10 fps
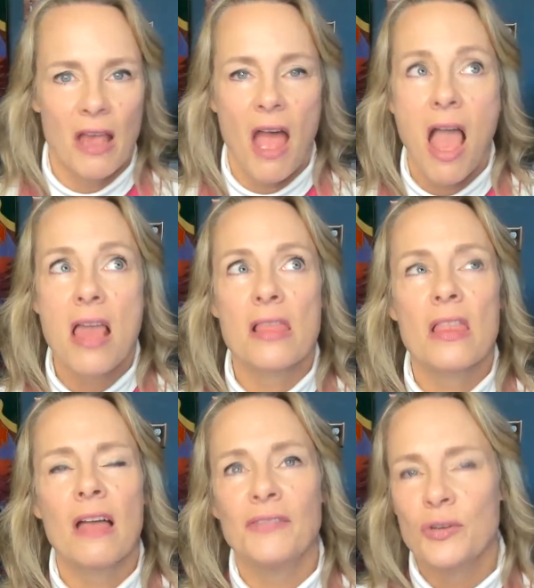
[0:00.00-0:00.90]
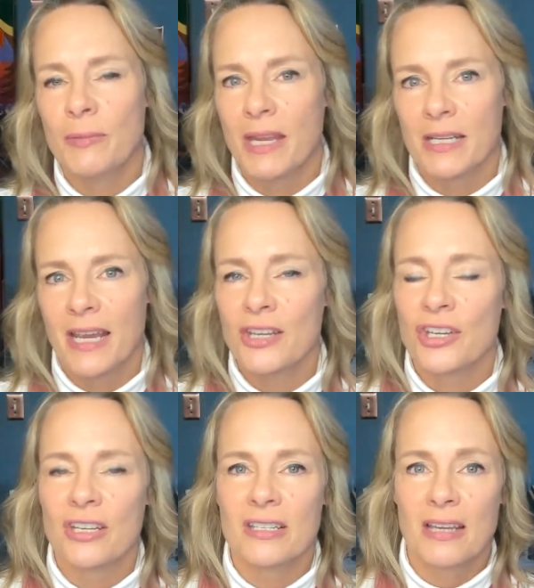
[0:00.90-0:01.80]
I love doing meditations.